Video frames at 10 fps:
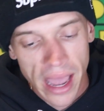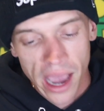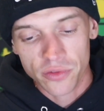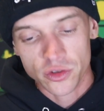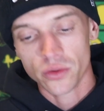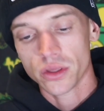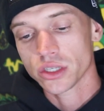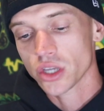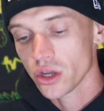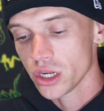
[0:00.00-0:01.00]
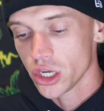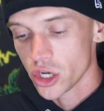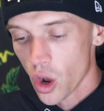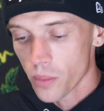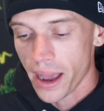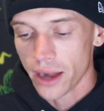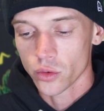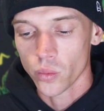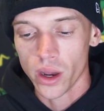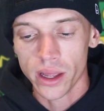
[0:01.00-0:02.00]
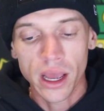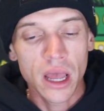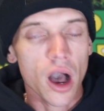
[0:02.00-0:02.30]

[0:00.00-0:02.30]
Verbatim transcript: after this hoodie no matter what.